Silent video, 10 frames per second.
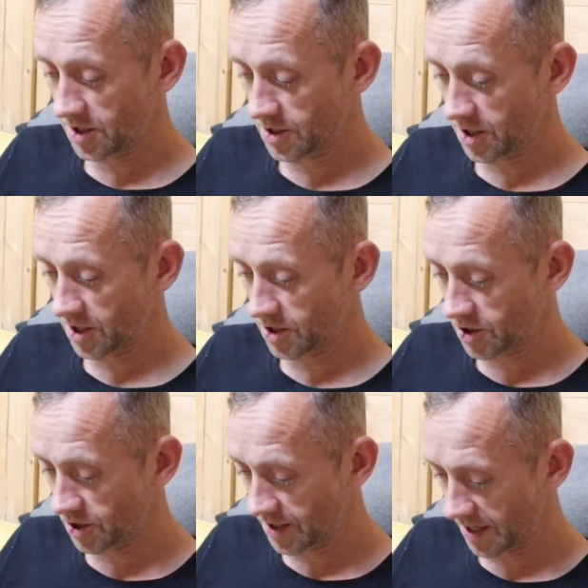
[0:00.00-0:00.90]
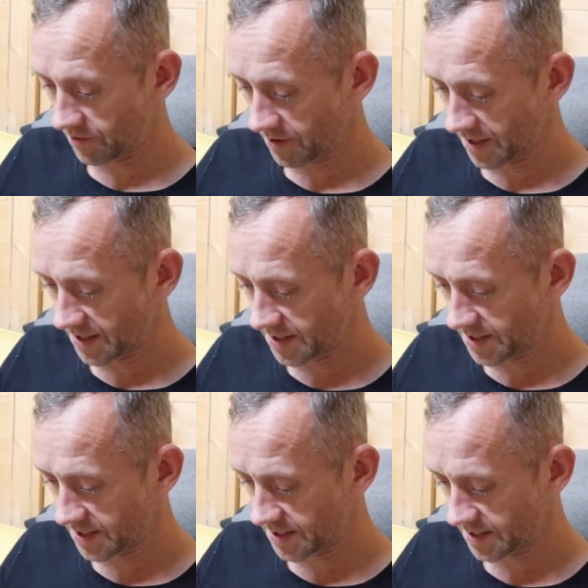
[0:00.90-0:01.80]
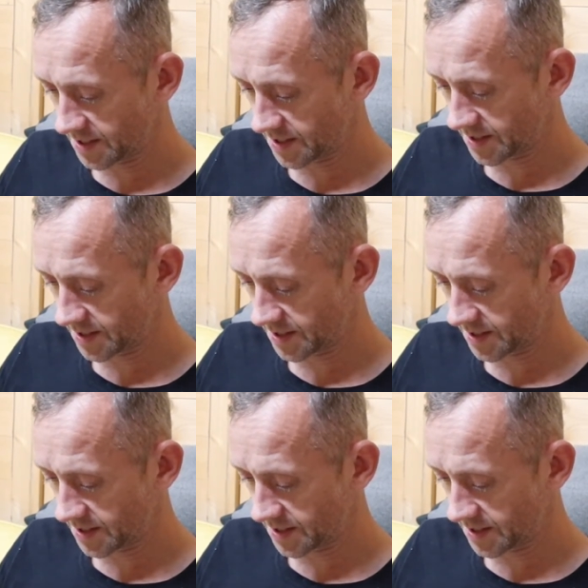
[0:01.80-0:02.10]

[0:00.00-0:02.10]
Now should I release?